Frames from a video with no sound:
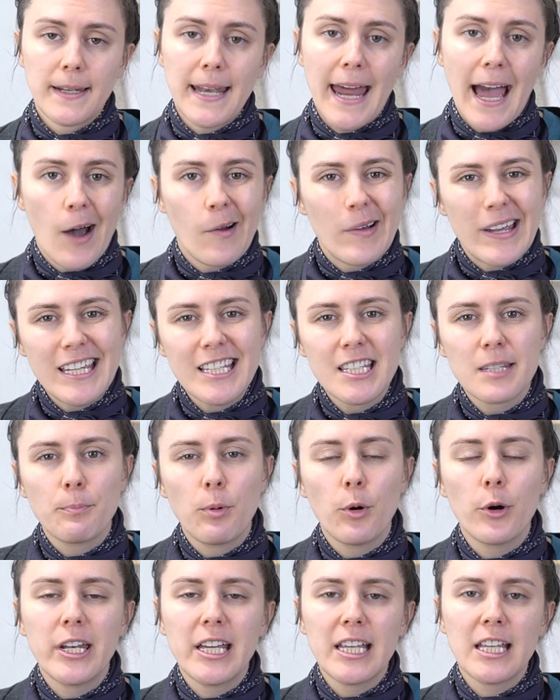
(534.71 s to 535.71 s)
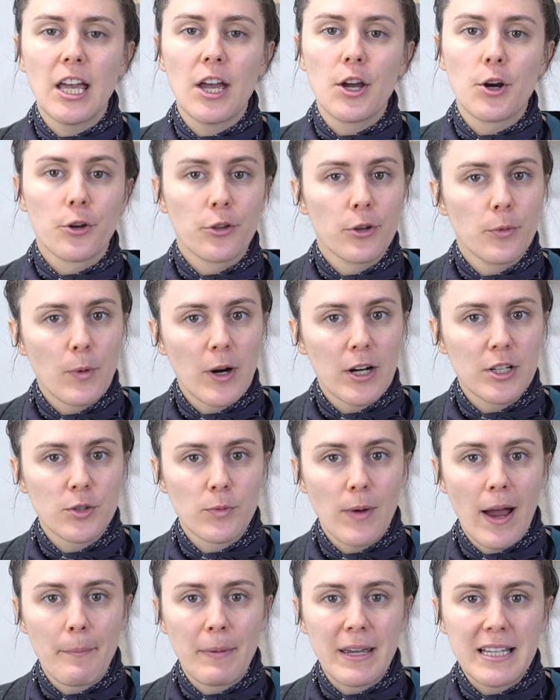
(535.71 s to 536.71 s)
Now, is putting earthenware
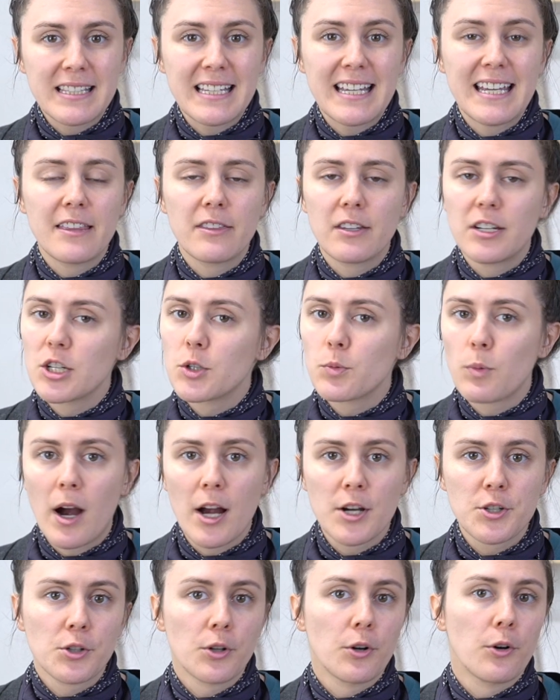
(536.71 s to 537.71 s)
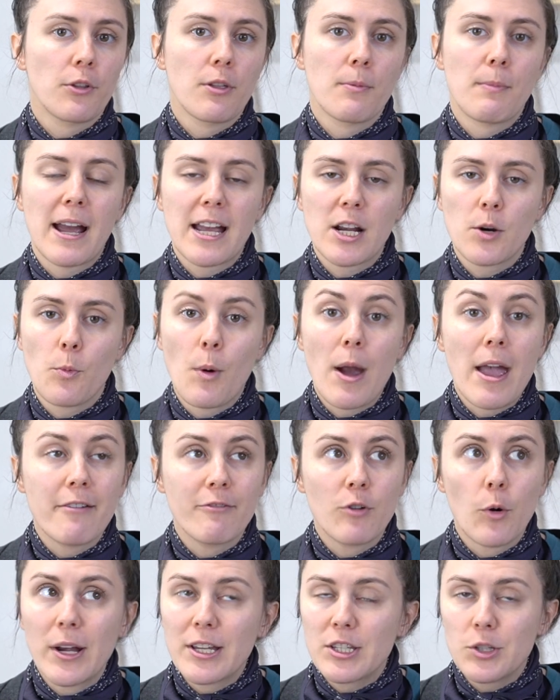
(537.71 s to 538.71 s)
ceramics in the dishwasher or the
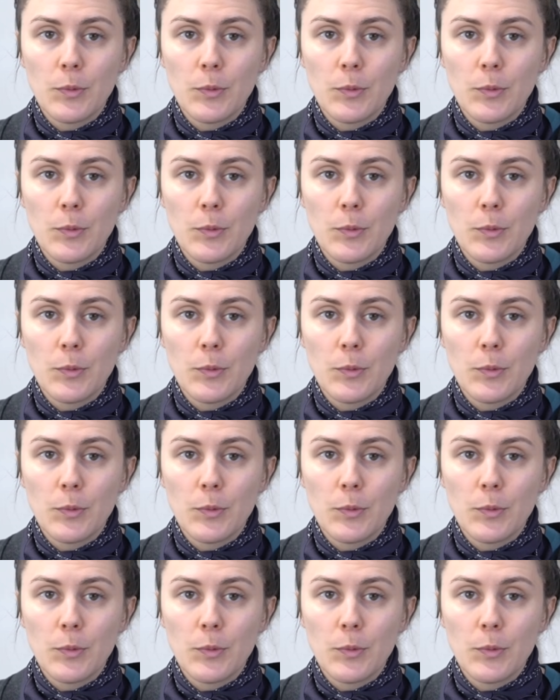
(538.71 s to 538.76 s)
microwave going